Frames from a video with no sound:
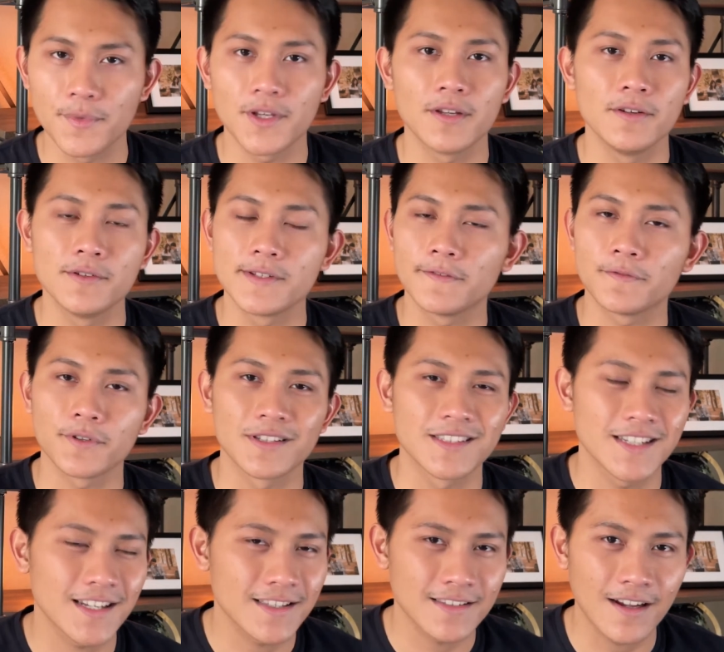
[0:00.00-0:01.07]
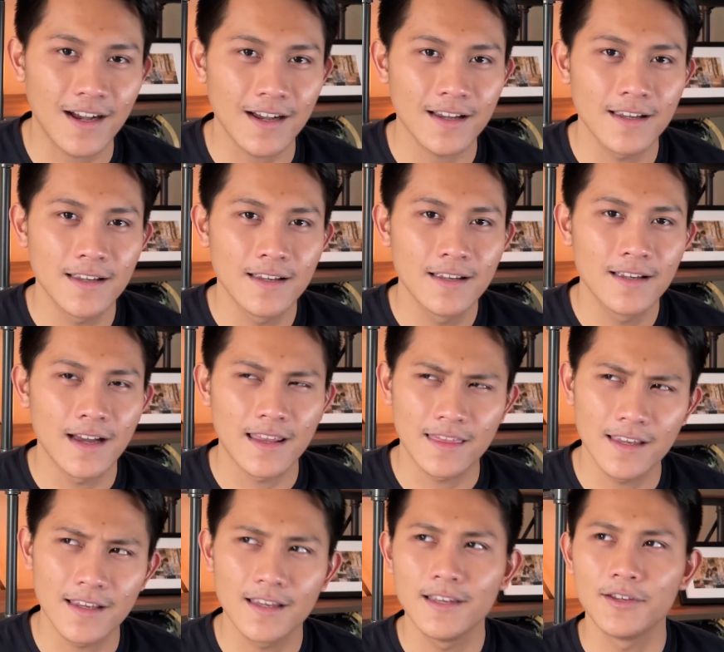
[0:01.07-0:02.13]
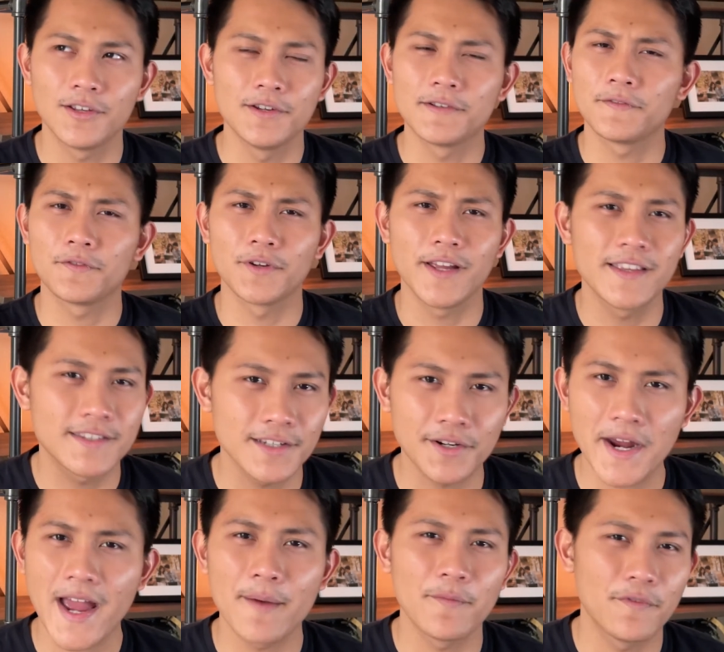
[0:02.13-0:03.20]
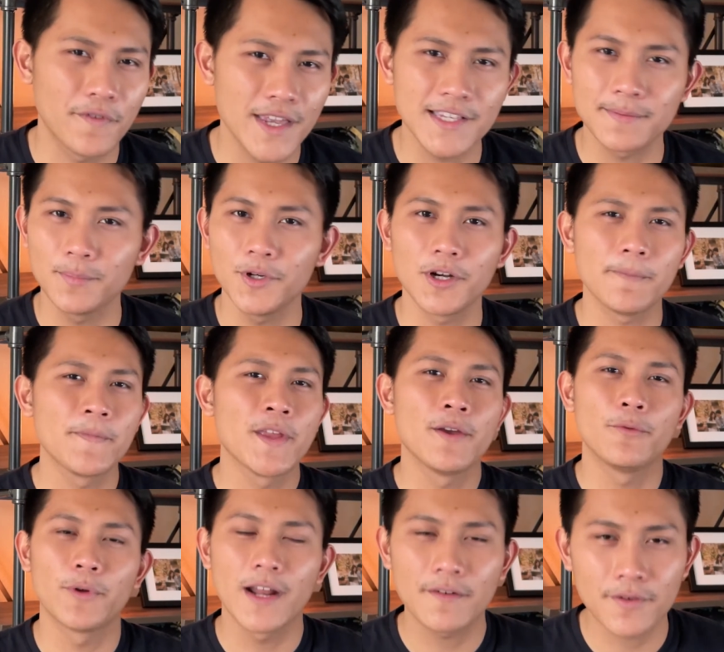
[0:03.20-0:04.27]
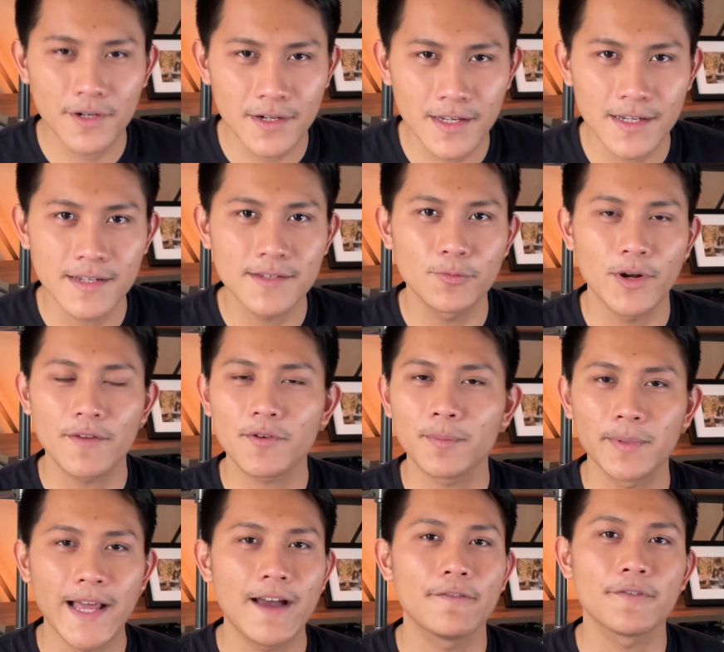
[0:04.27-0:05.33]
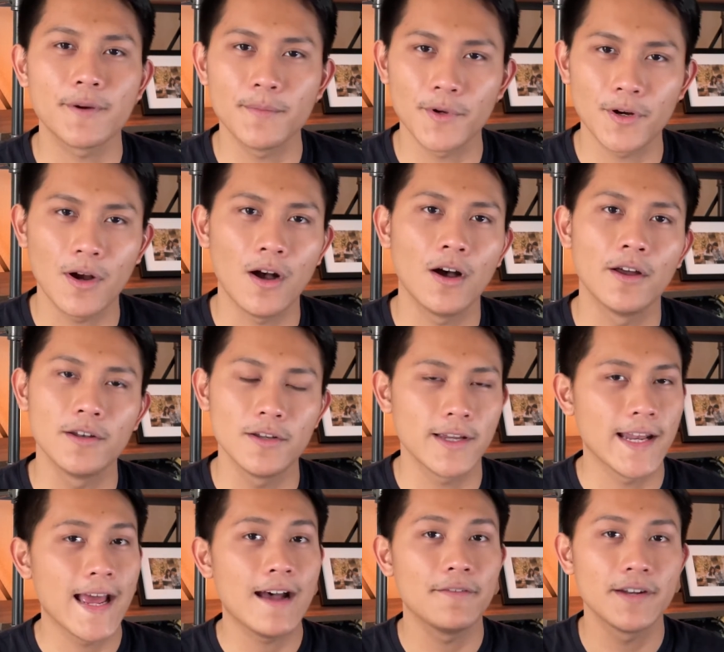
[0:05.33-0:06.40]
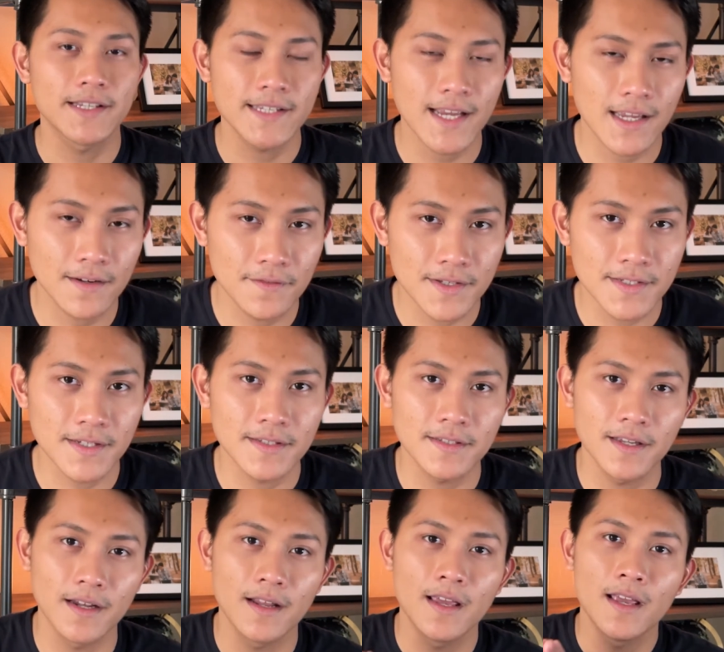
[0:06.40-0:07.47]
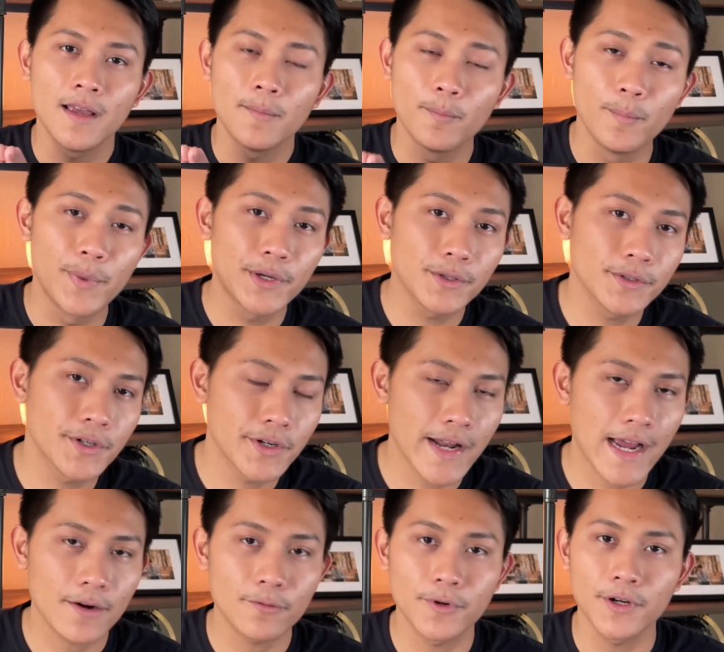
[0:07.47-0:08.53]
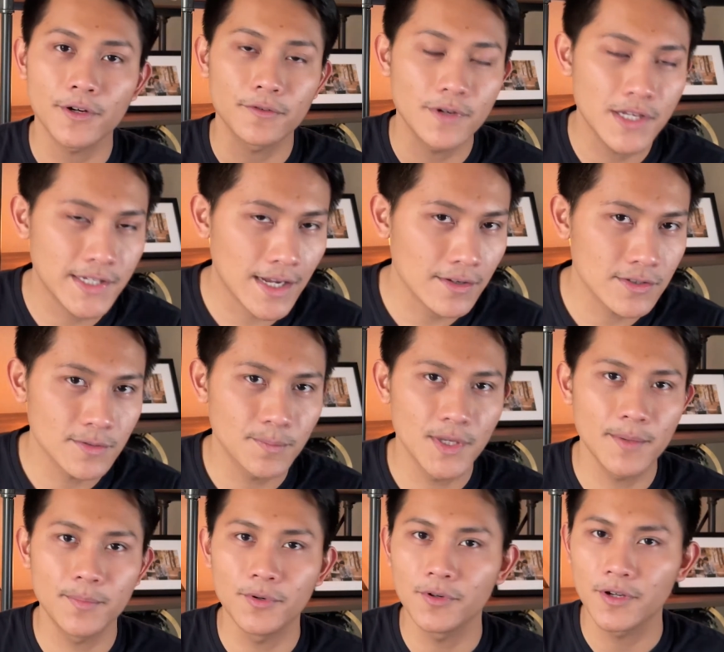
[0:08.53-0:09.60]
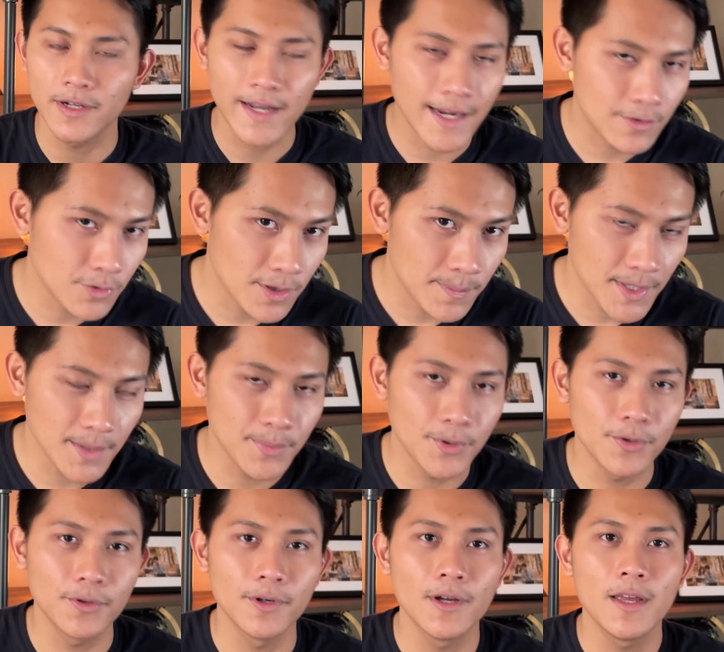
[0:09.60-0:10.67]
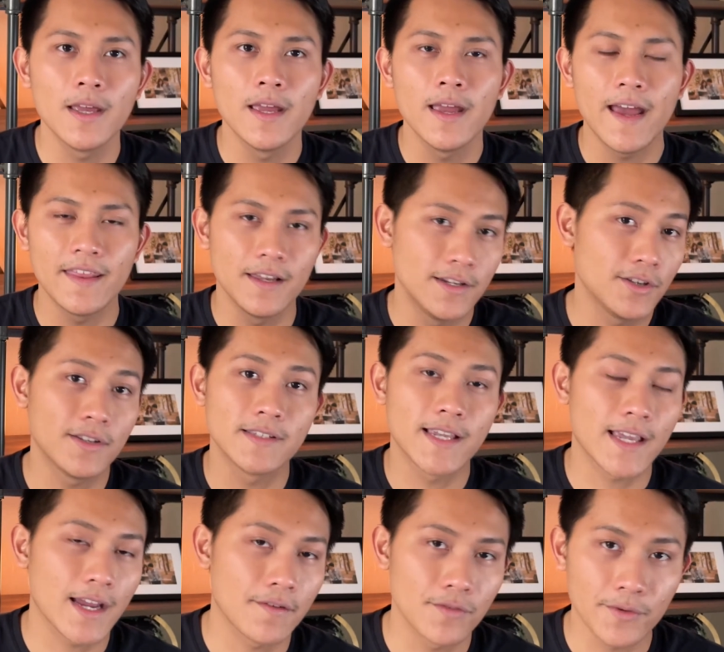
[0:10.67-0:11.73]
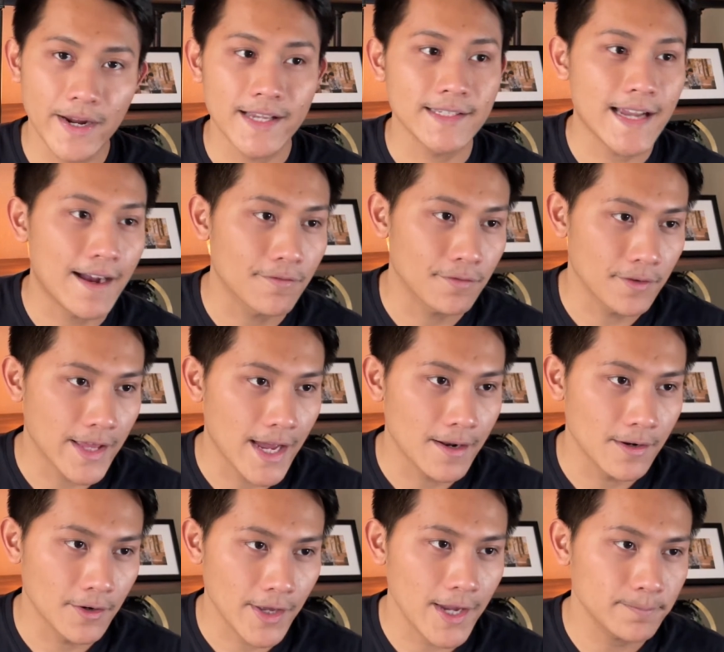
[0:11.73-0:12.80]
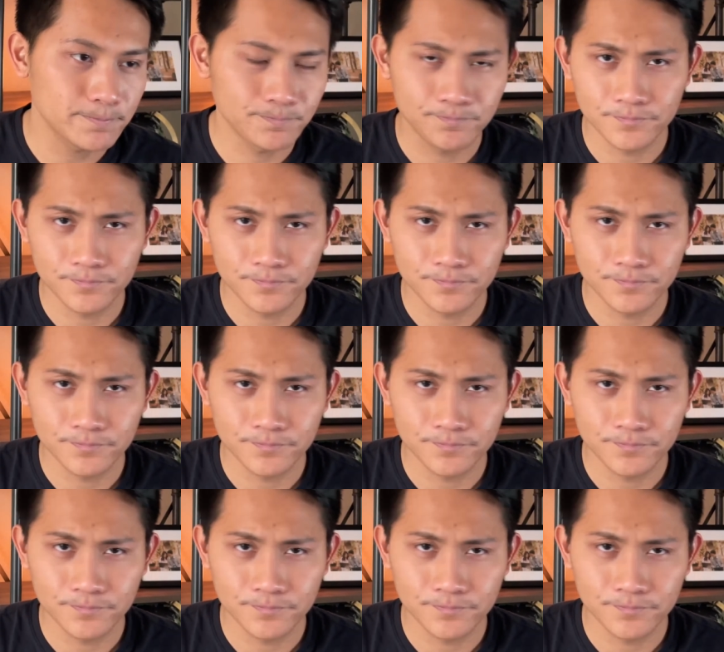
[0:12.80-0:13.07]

You can use it for TikTok. I think you can use it for Instagram, Facebook, whatever it is, whatever platform you're on, you can have an executive assistant, build your network, reach out to people, connect with people, and then you can take care of the rest after that. Okay.